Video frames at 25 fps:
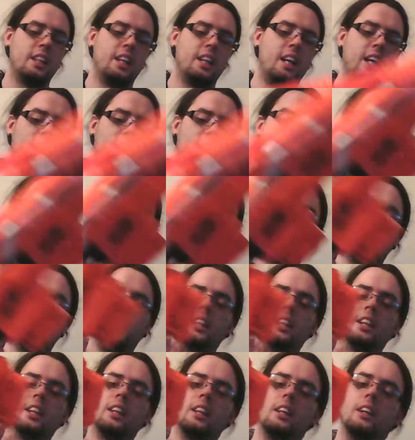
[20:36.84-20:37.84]
and
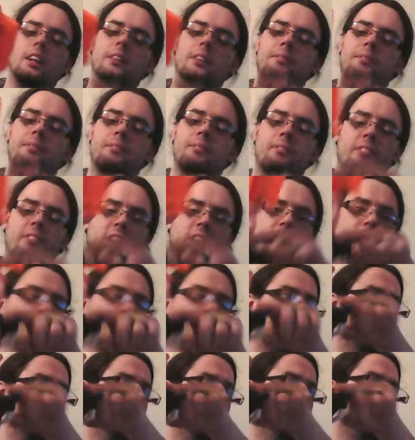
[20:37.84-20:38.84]
the
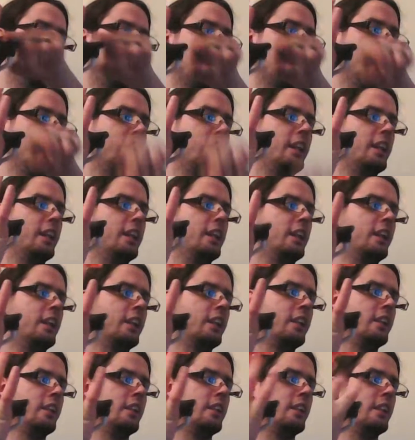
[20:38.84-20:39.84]
curve right here
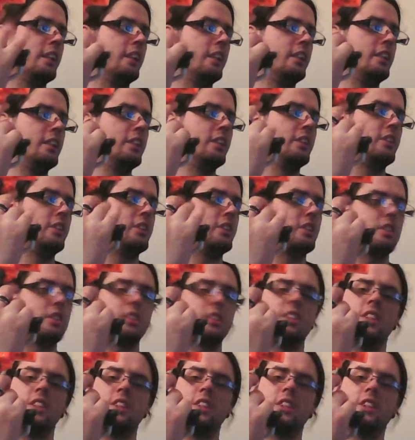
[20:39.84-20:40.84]

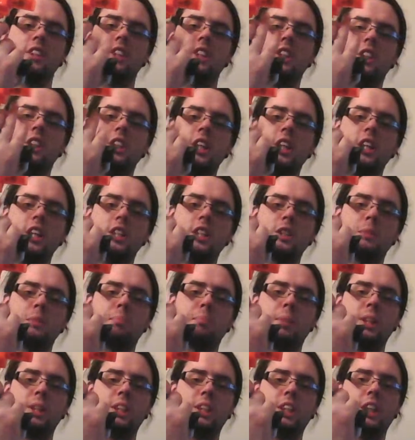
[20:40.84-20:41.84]
is just
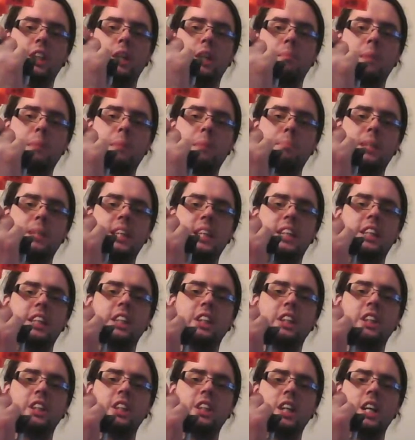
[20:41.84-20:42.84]
bunching up my
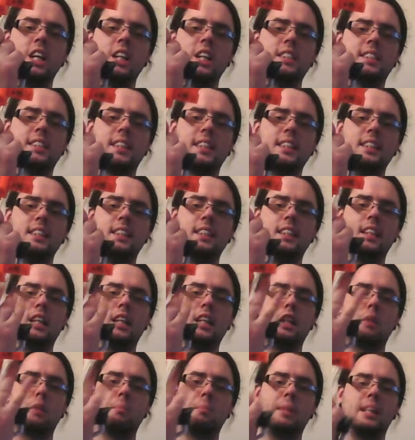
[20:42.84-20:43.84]
pinky just a
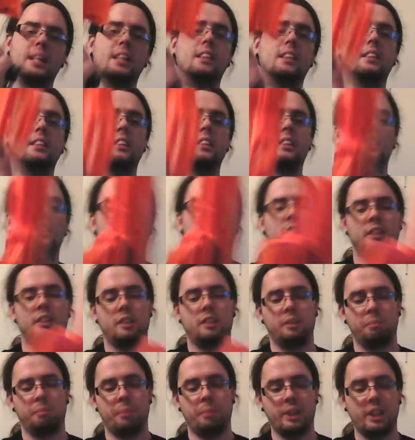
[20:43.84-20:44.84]
little bit.
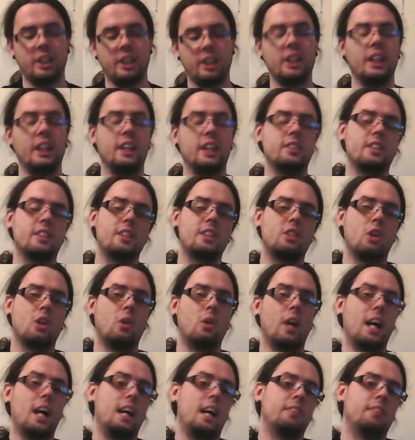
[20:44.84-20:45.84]
But the good thing is I
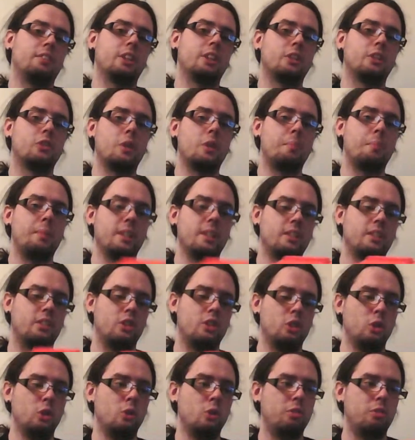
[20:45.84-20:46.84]
don't have to grip it
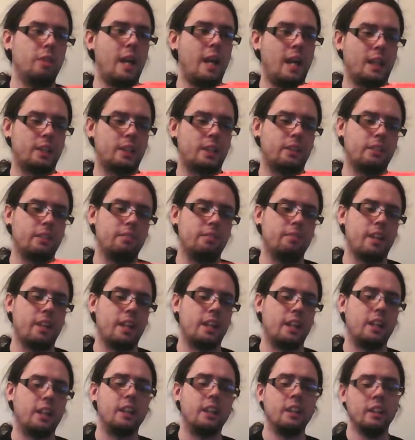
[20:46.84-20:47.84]
to actually
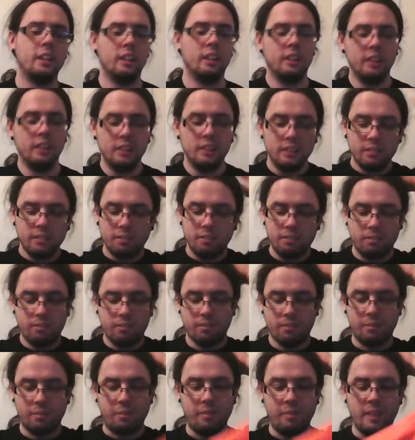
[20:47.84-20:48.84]
fire.
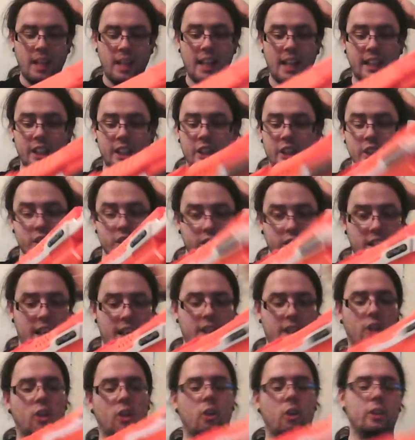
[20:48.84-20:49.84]
I could just
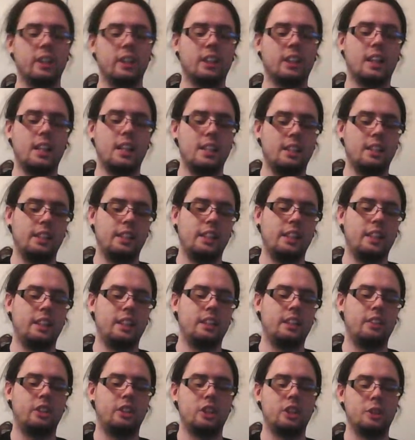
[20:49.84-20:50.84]
kind of hold it lightly,
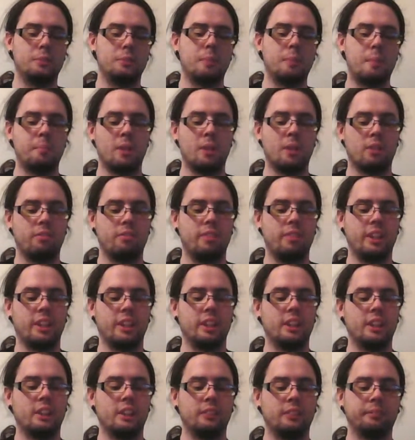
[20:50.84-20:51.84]
and just my middle
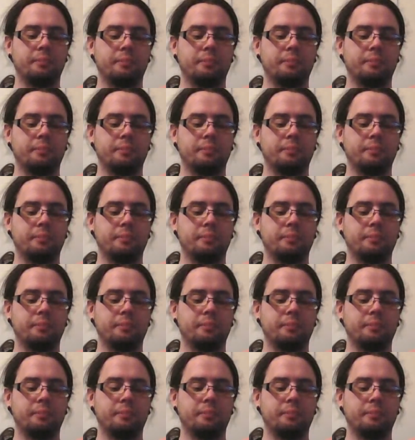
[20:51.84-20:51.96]
finger